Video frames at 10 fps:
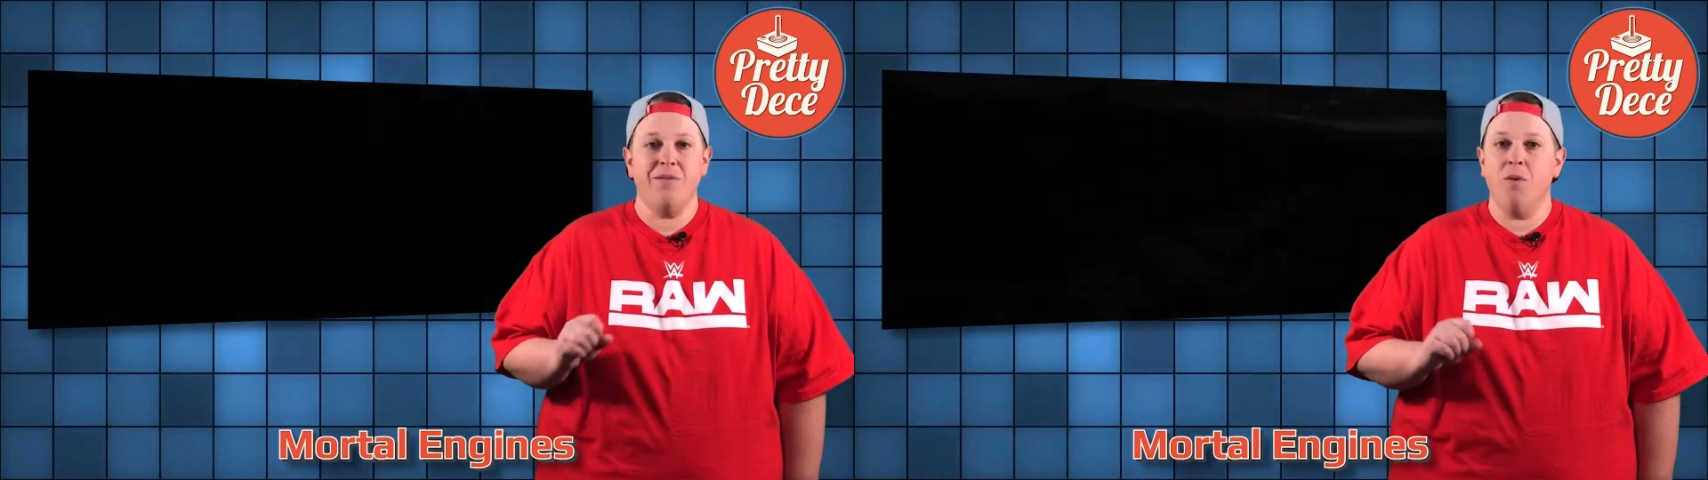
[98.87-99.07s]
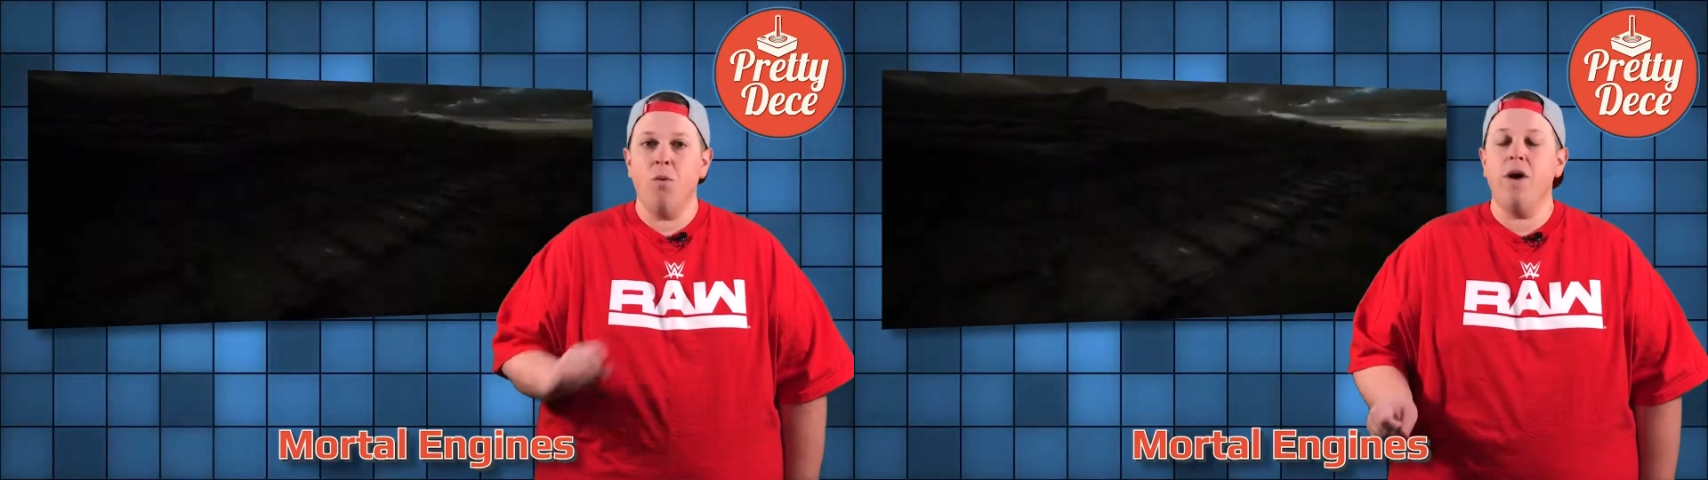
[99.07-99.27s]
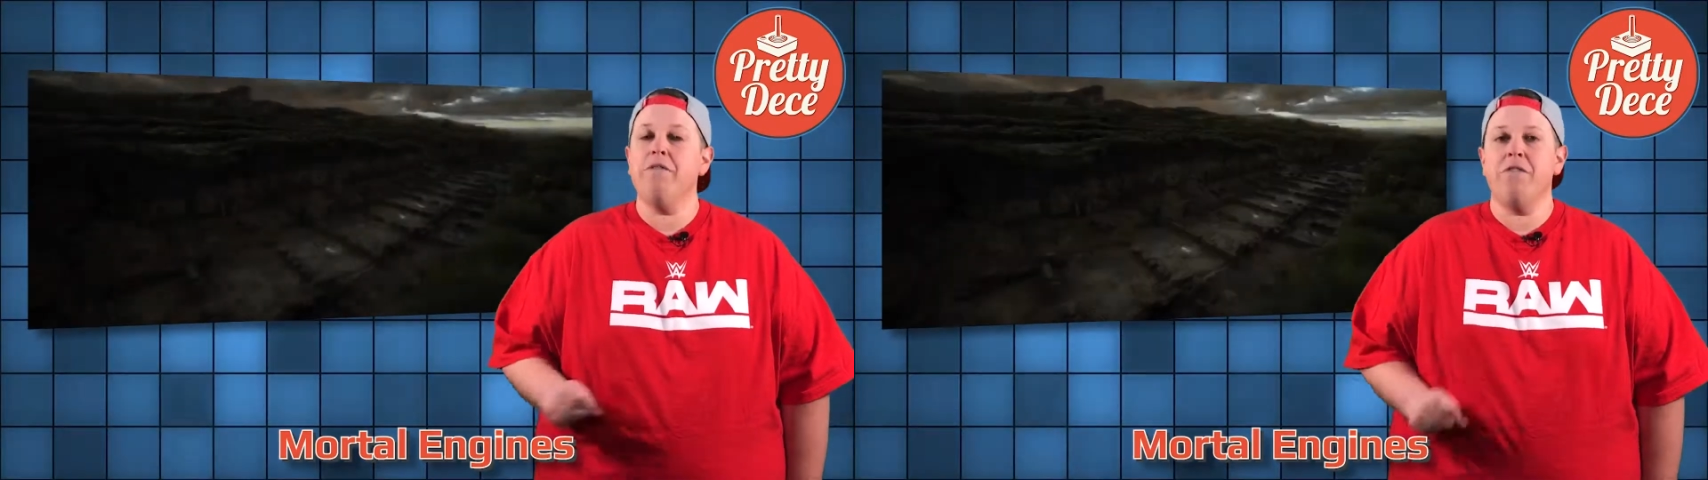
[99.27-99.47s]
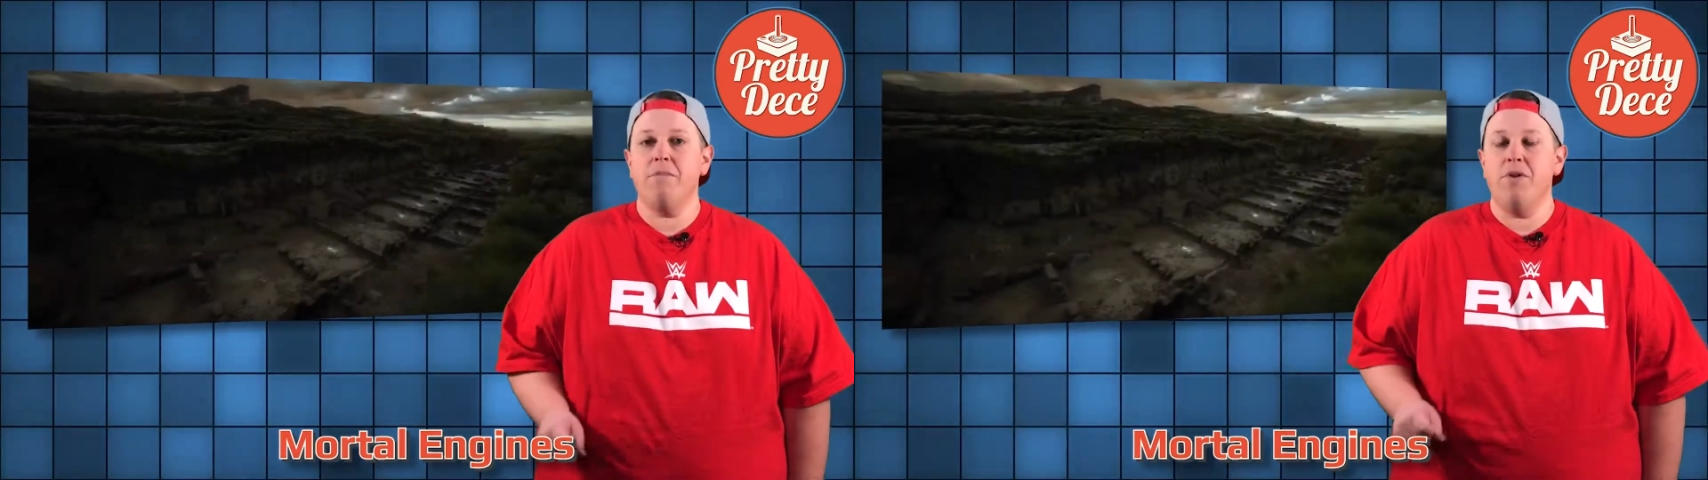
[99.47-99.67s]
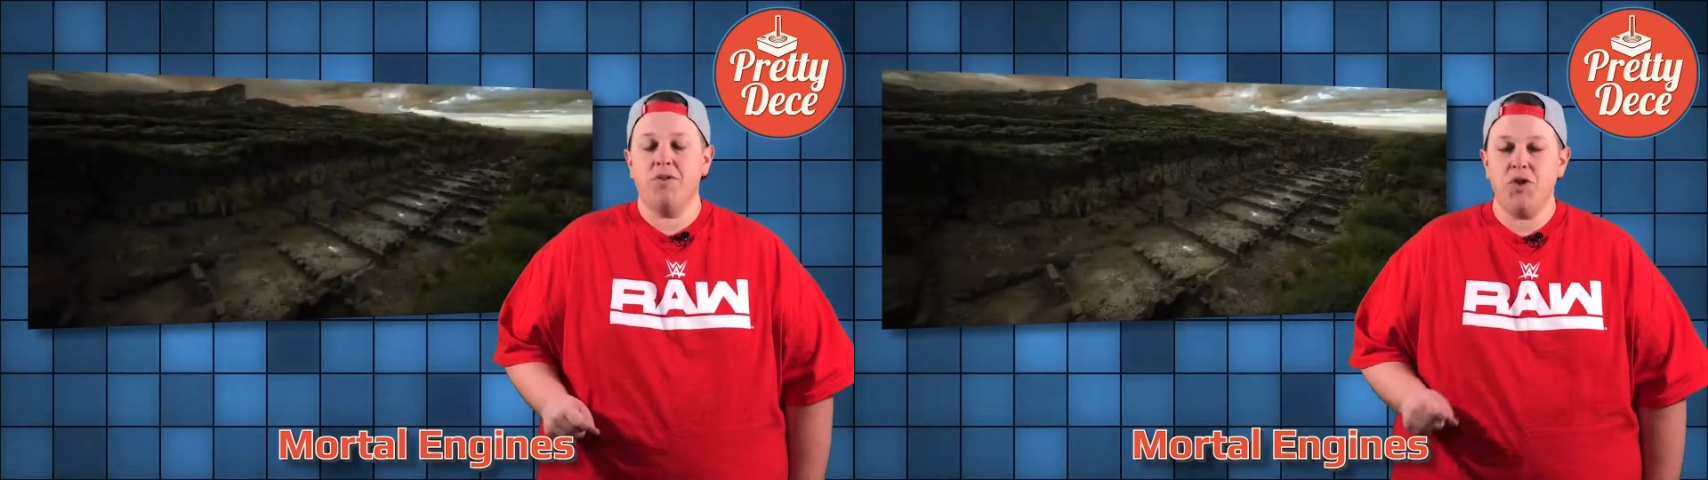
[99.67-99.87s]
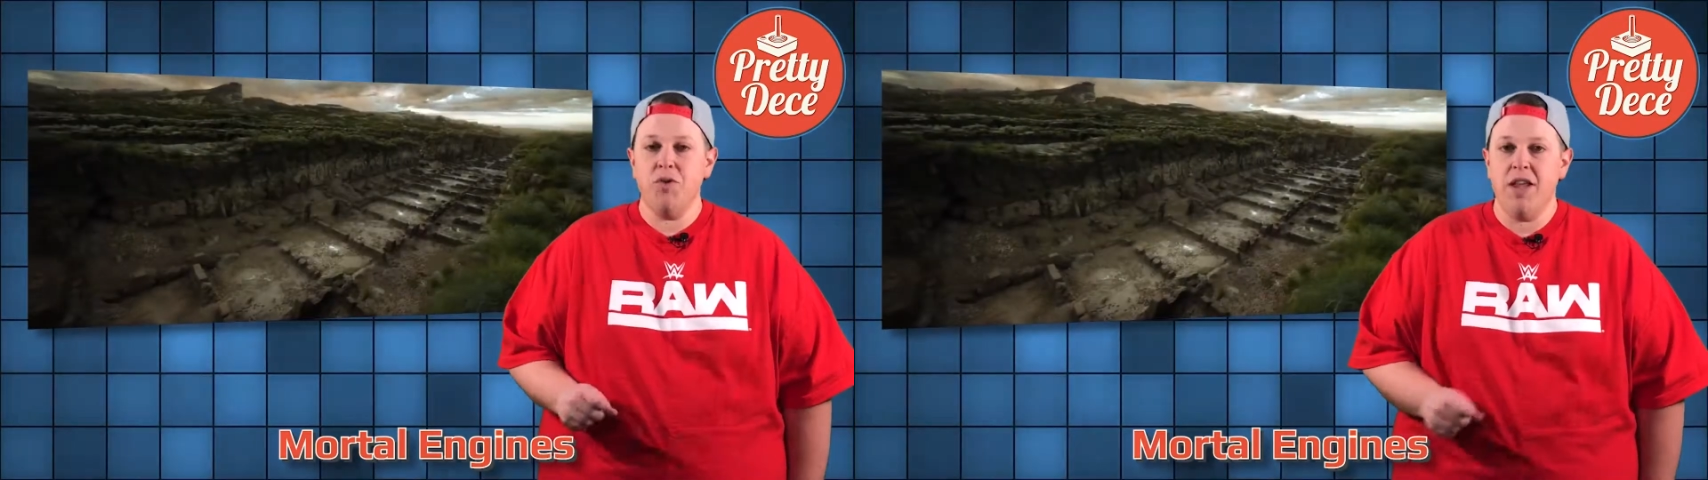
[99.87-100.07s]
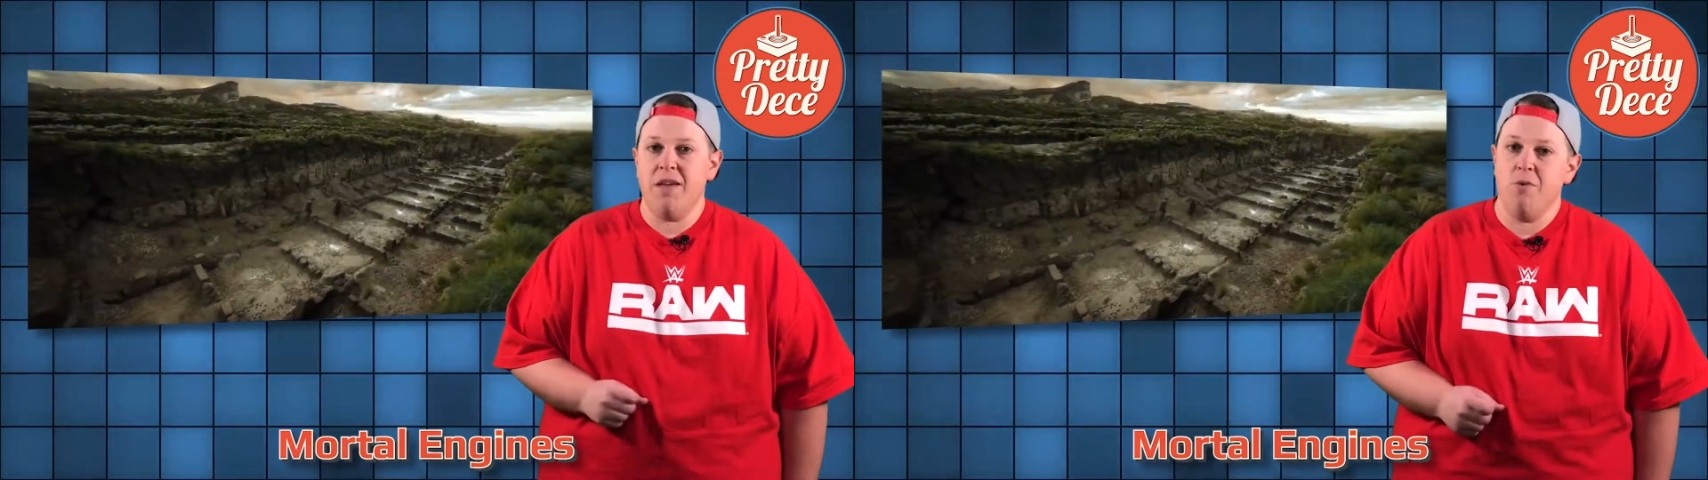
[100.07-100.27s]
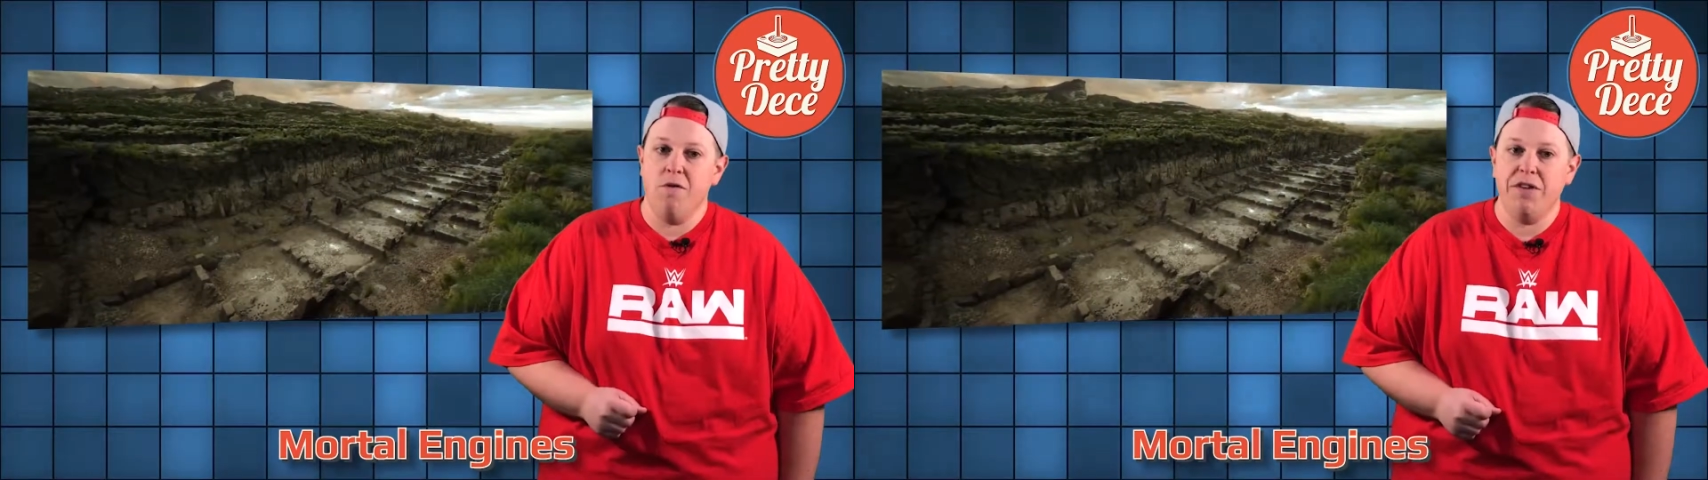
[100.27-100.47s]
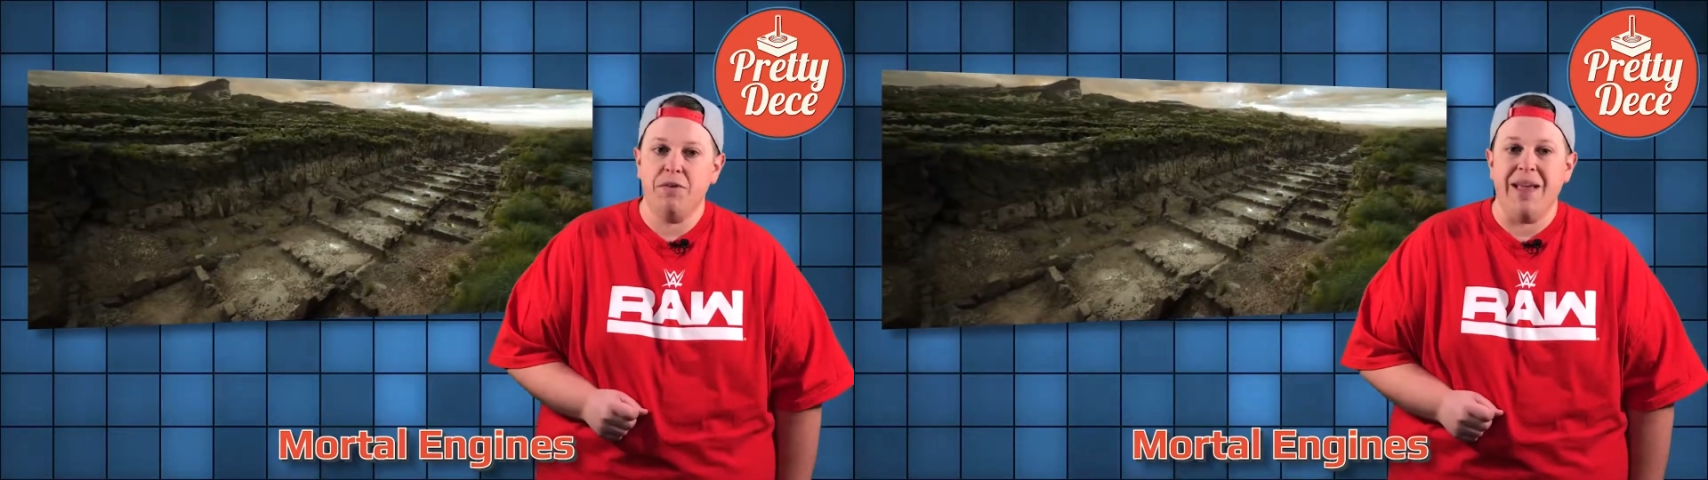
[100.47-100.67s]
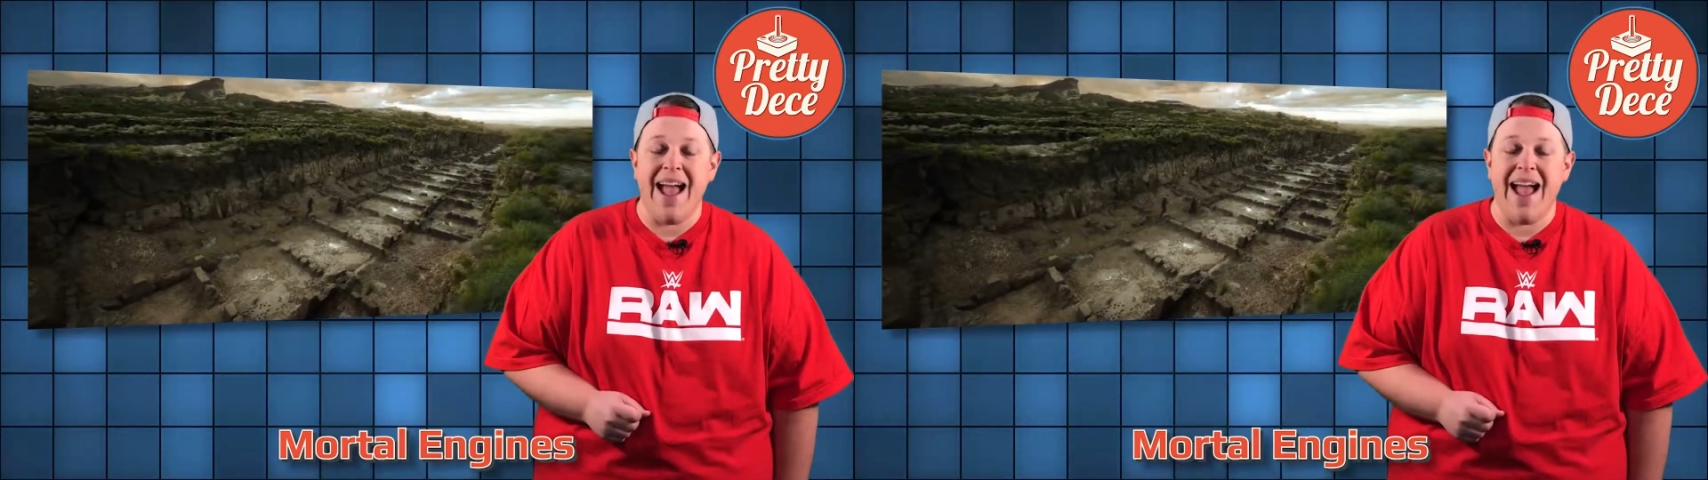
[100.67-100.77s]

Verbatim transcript: one of the most unique movies we